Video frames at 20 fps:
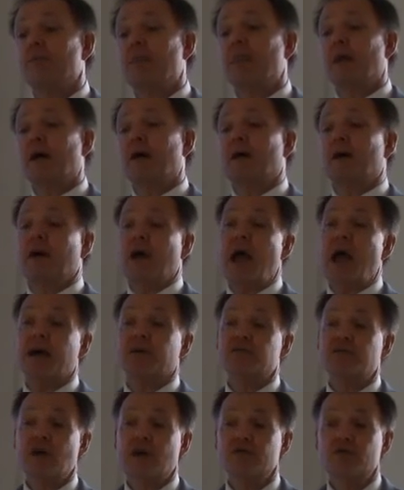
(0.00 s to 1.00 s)

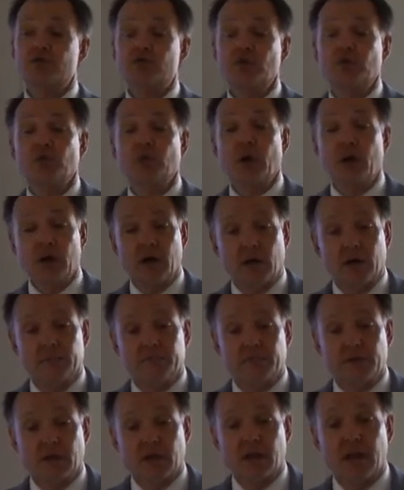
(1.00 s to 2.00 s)
access to
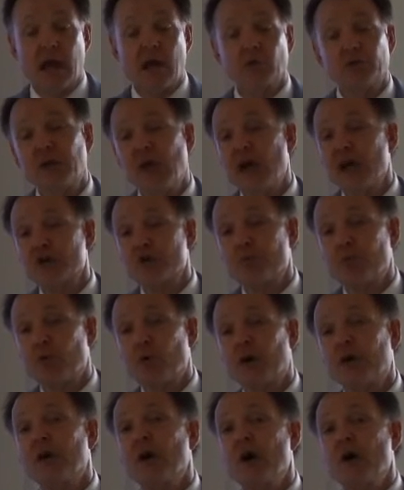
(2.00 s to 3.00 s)
the cloud
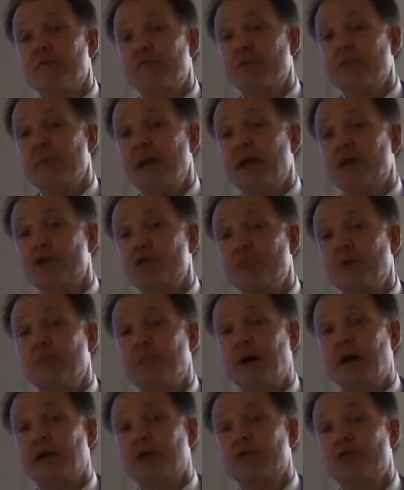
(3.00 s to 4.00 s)
dashboard for the management
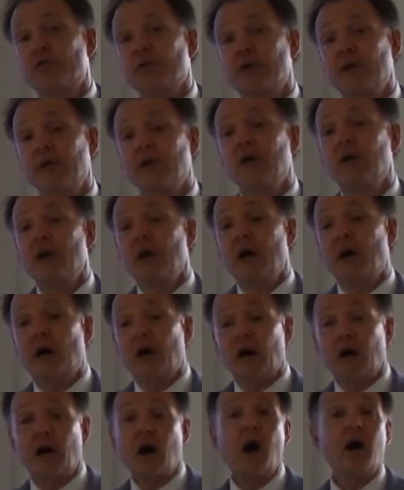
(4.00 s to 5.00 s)
monitoring
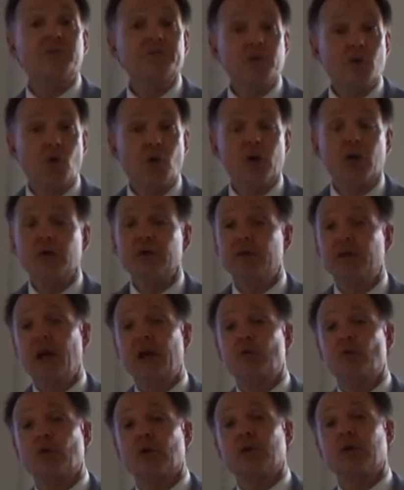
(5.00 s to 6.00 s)
of your
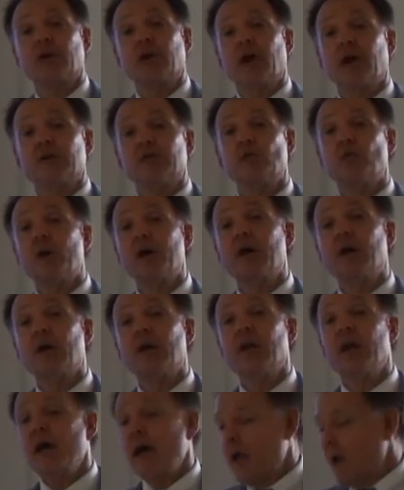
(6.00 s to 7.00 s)
network as
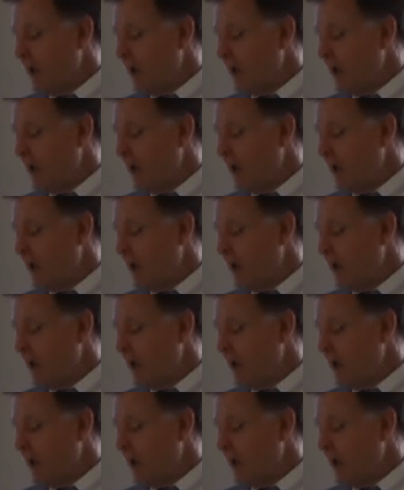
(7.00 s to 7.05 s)
well.